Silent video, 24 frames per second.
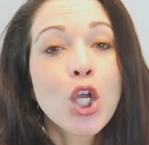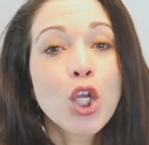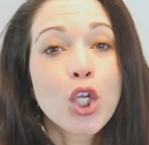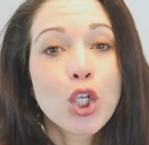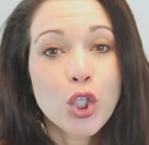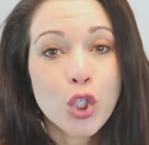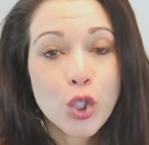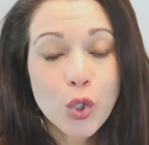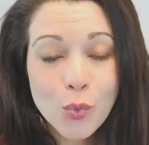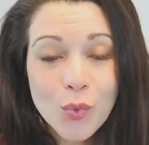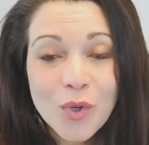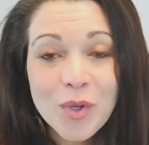
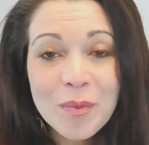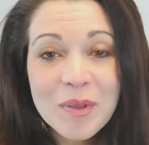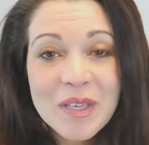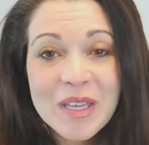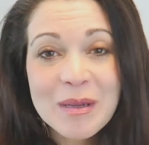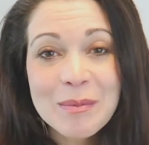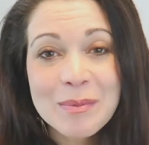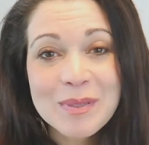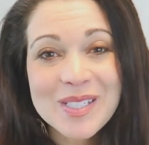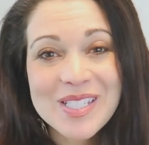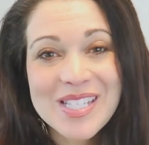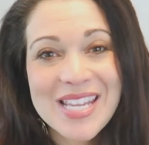You will be
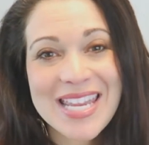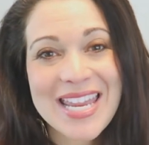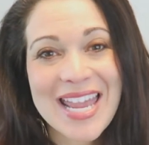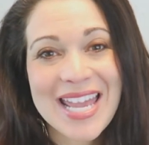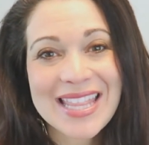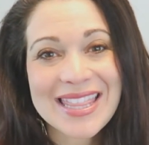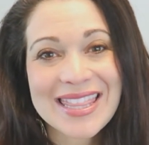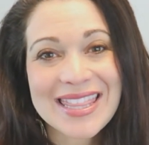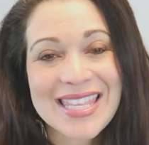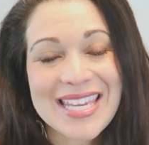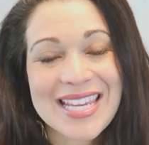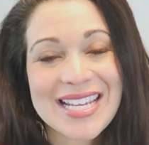able to
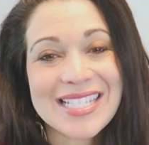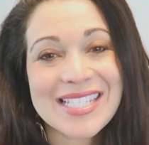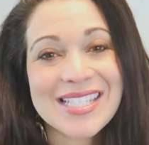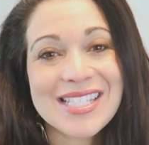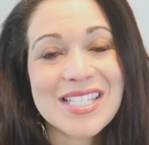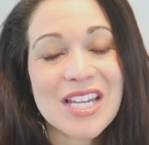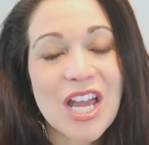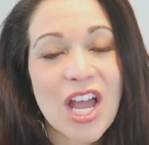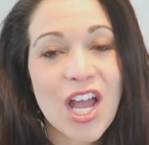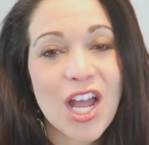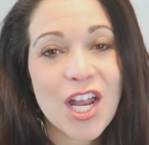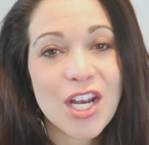get things
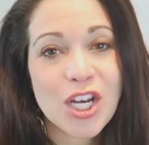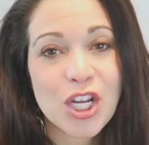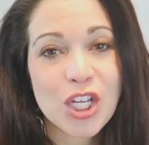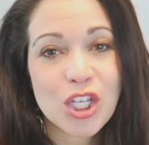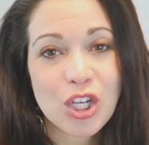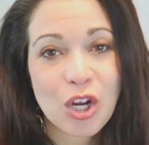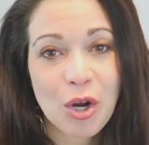done.